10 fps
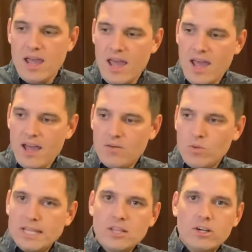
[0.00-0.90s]
and
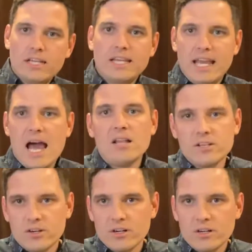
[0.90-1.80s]
we look at the
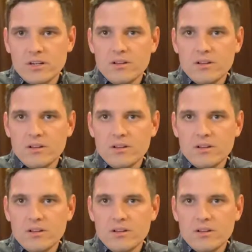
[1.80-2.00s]
calendar